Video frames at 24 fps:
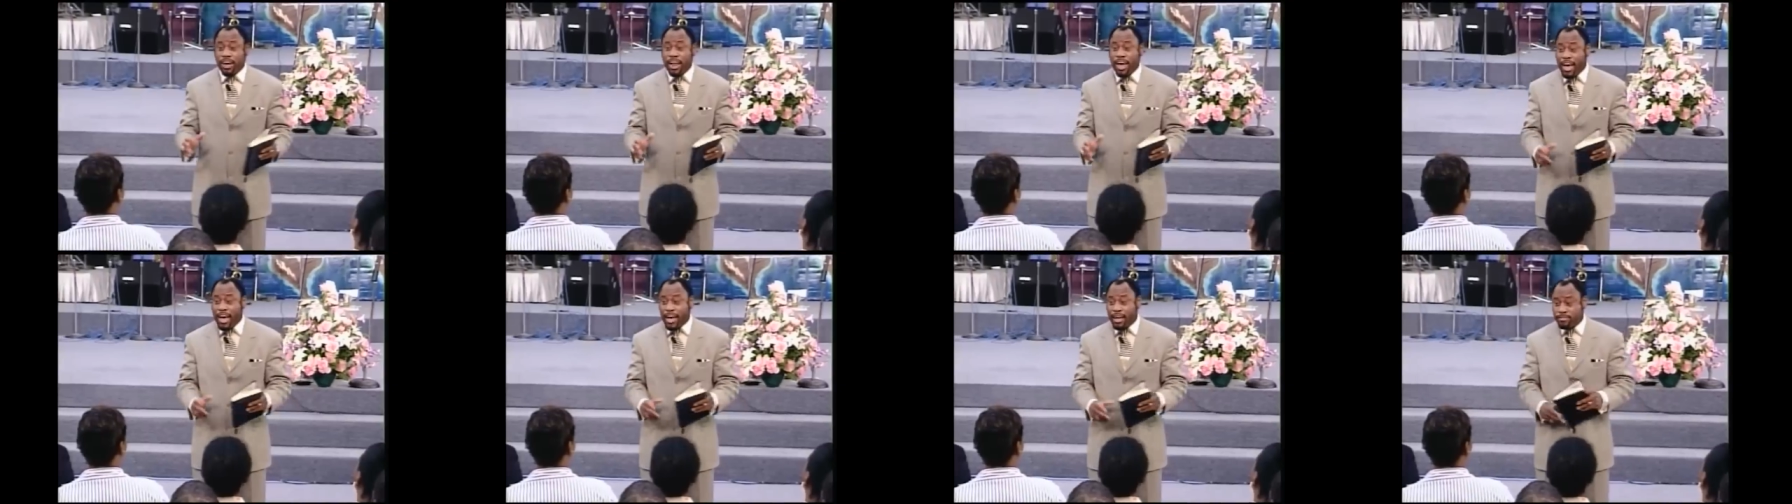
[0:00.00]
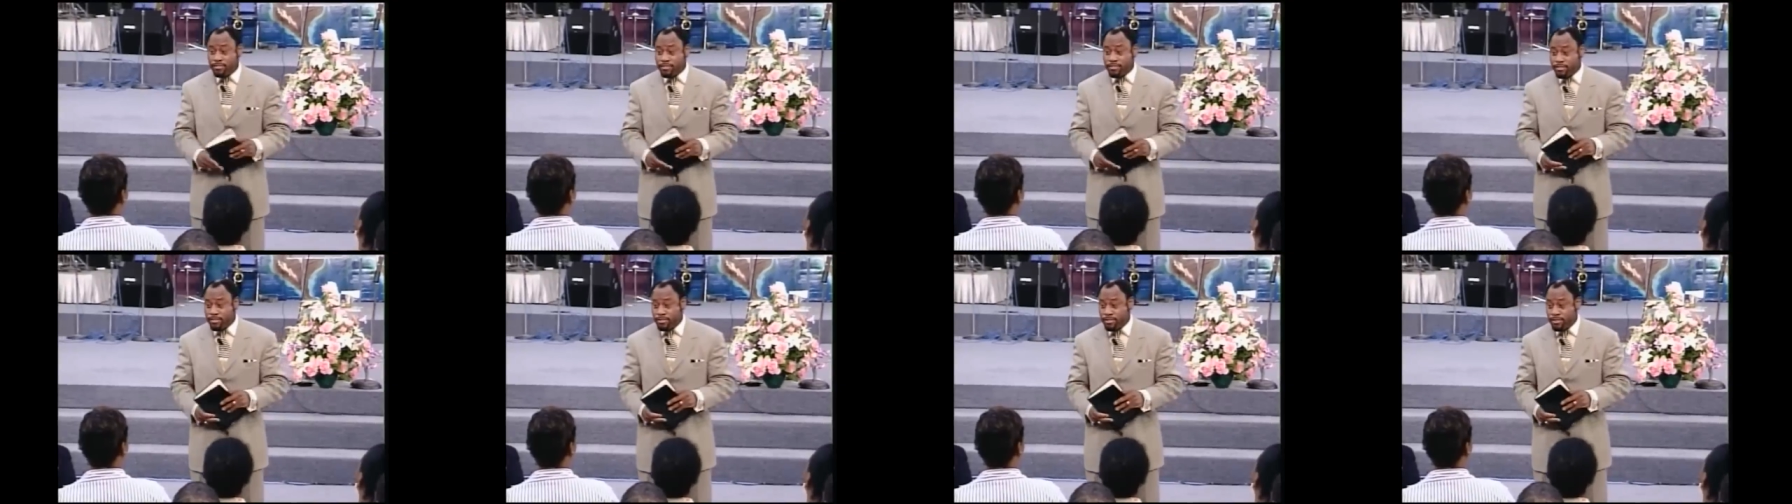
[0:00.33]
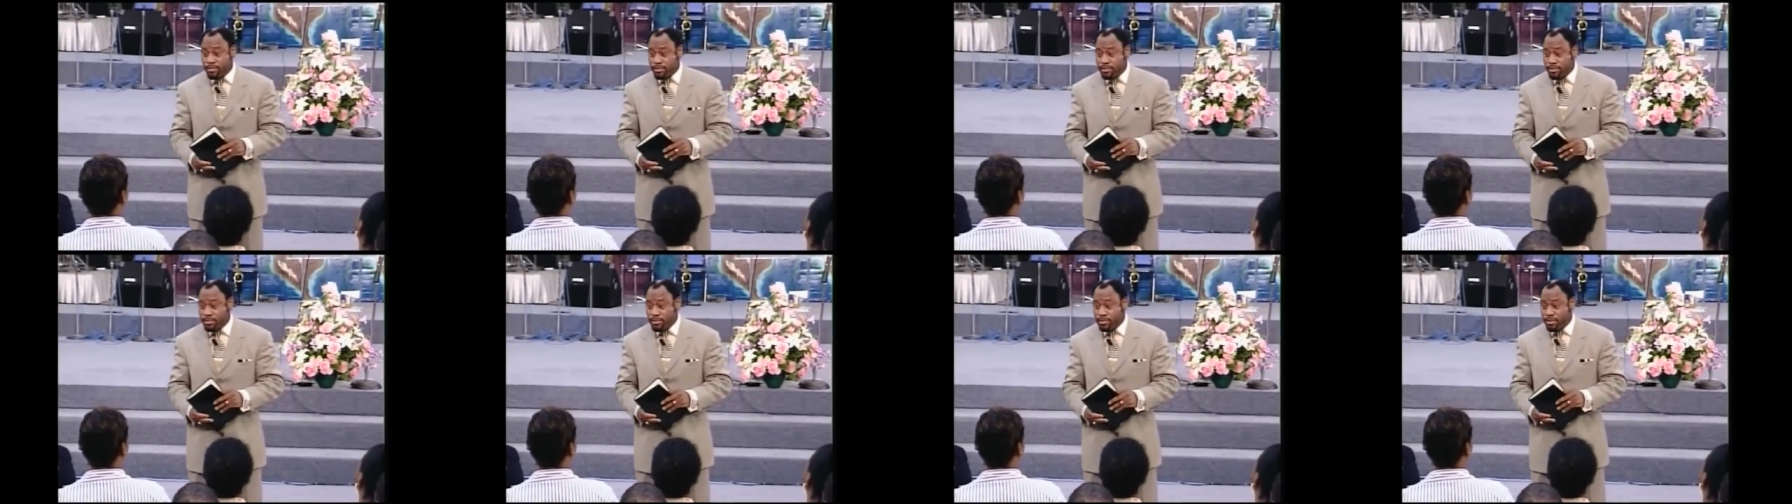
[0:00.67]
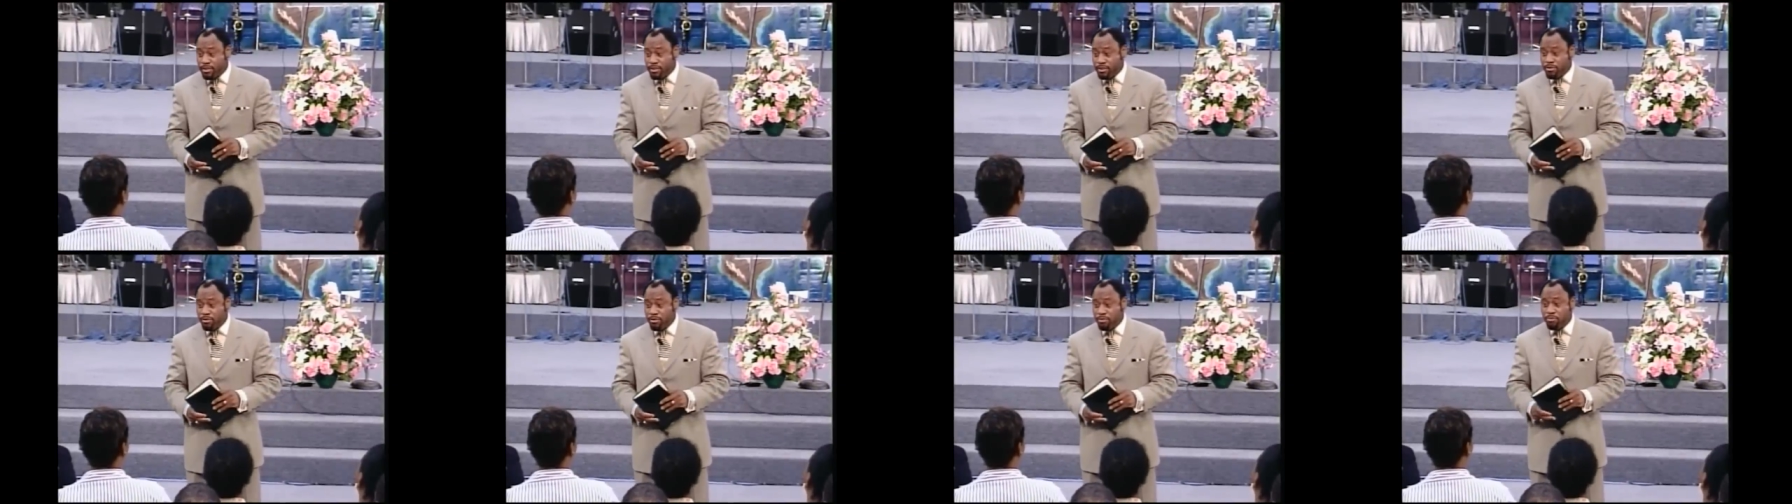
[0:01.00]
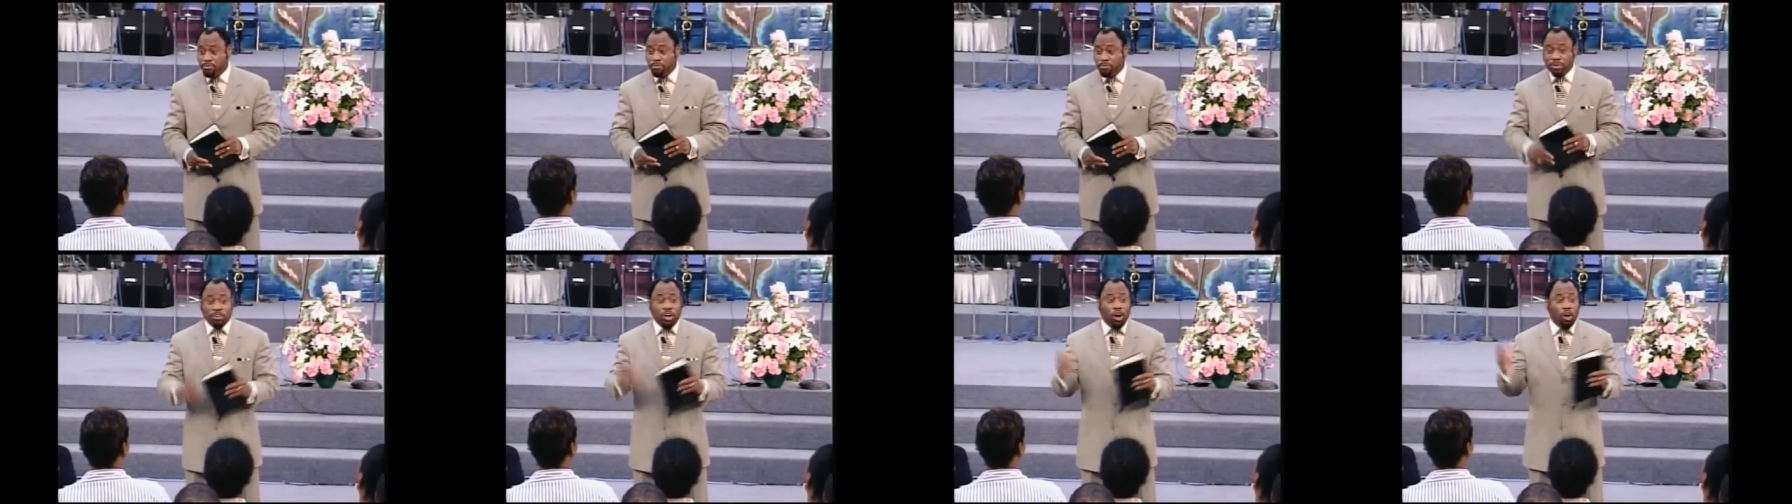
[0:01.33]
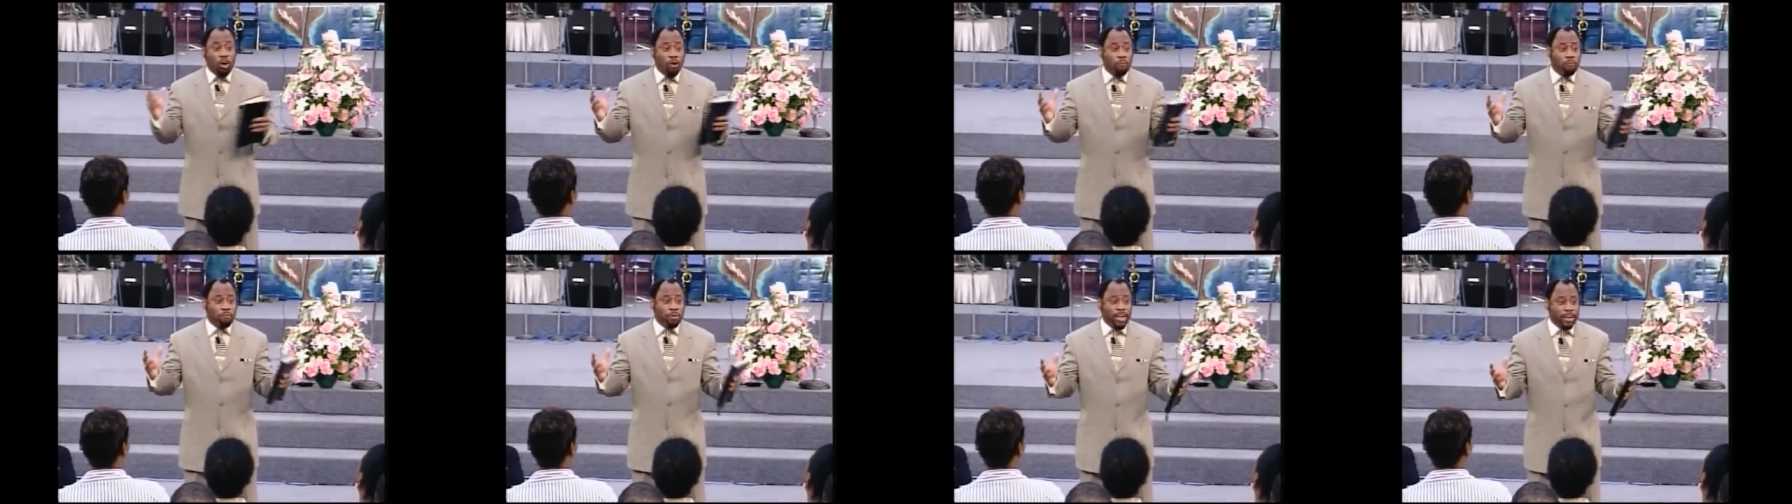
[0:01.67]
glass with
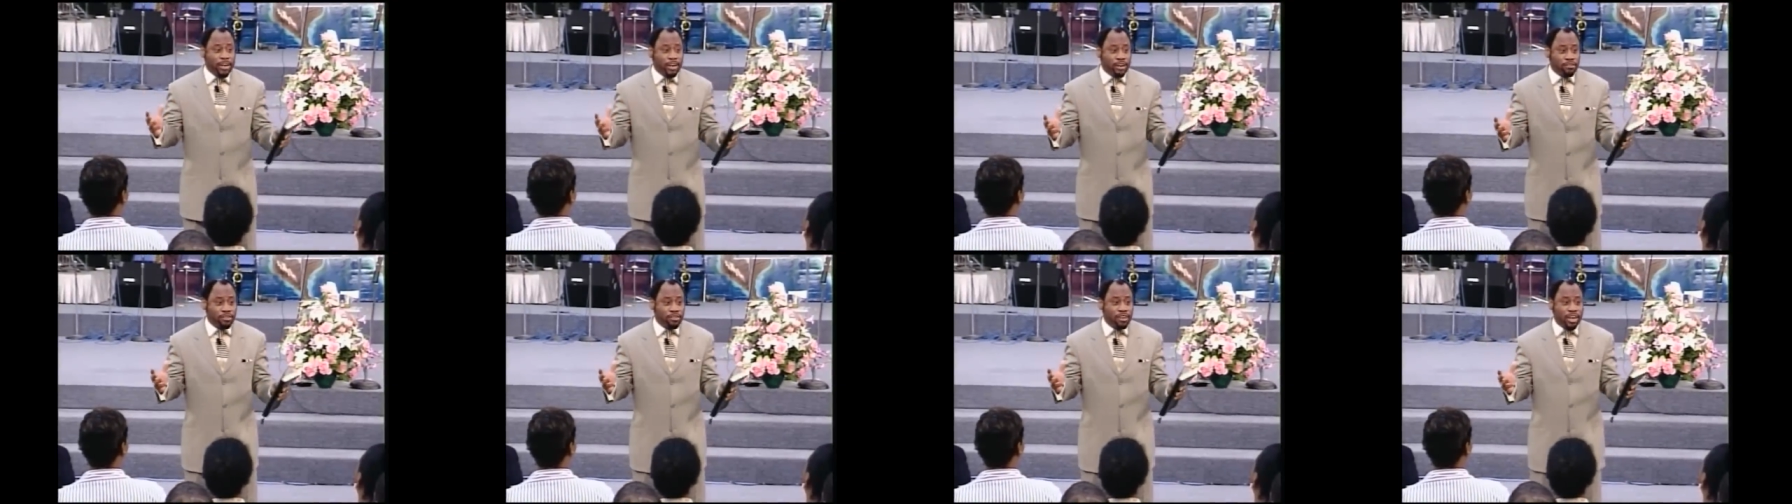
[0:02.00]
gold-plated